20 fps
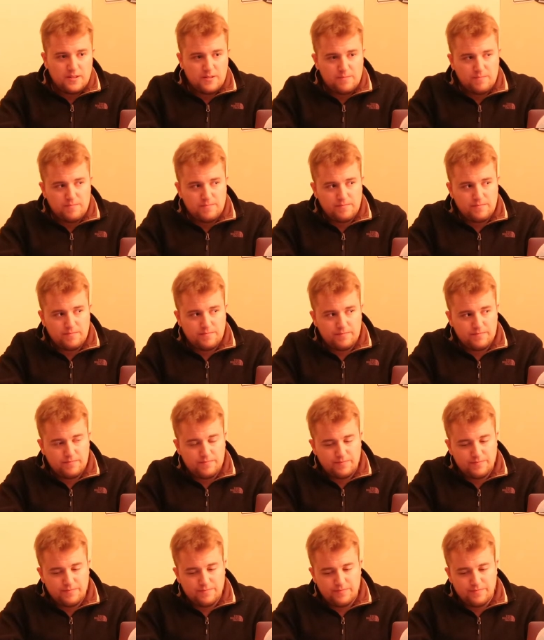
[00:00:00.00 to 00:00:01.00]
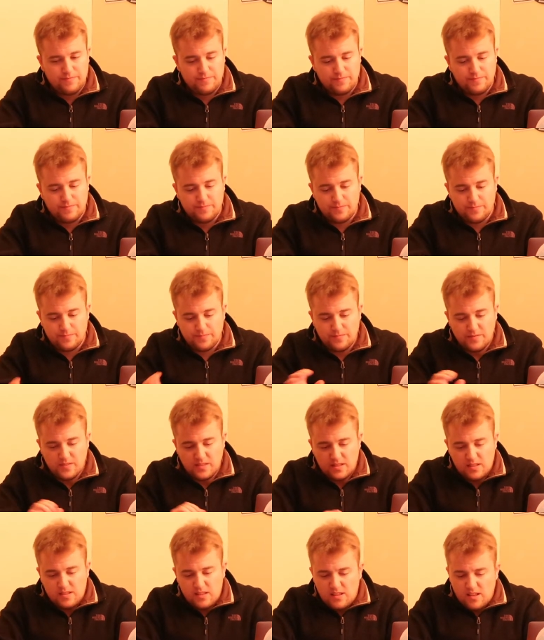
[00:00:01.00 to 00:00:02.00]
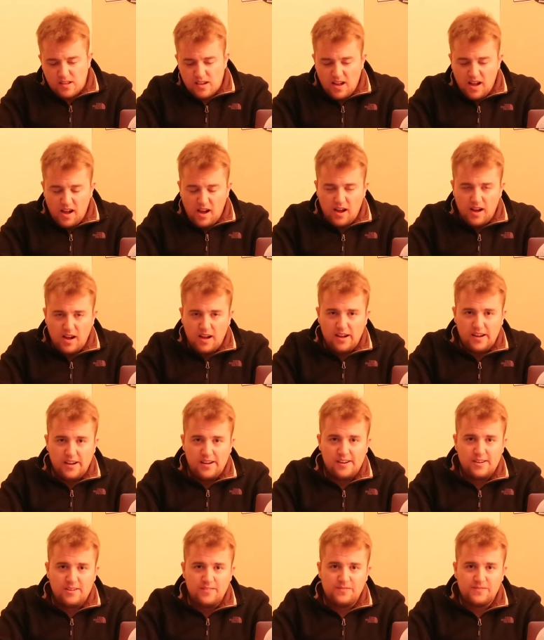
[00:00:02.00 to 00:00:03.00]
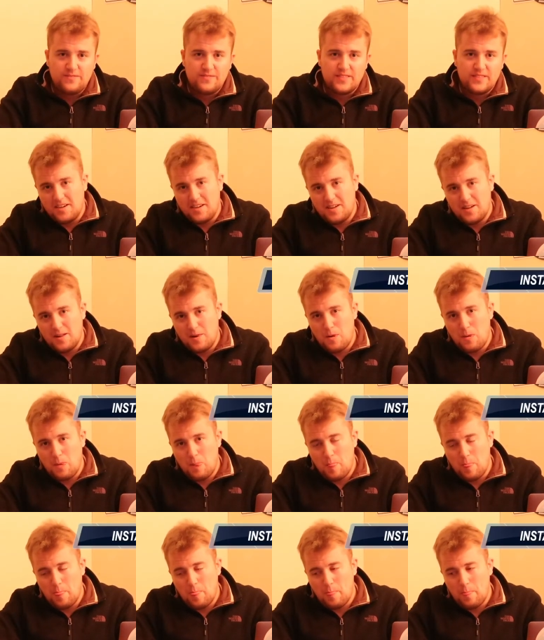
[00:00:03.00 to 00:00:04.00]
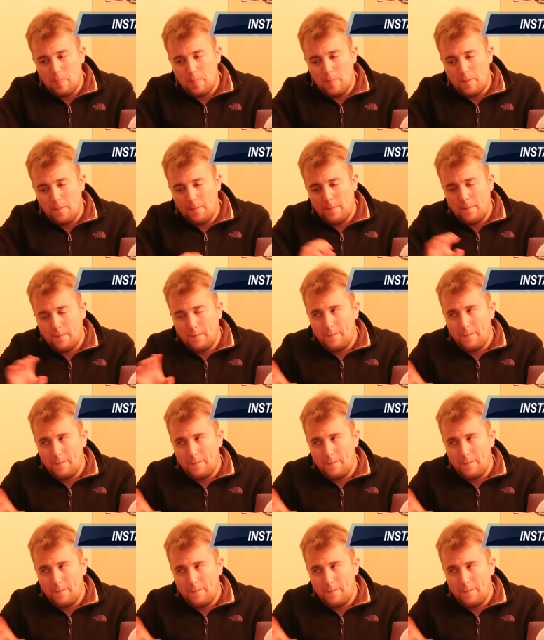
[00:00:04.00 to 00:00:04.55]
No one is speaking in this clip.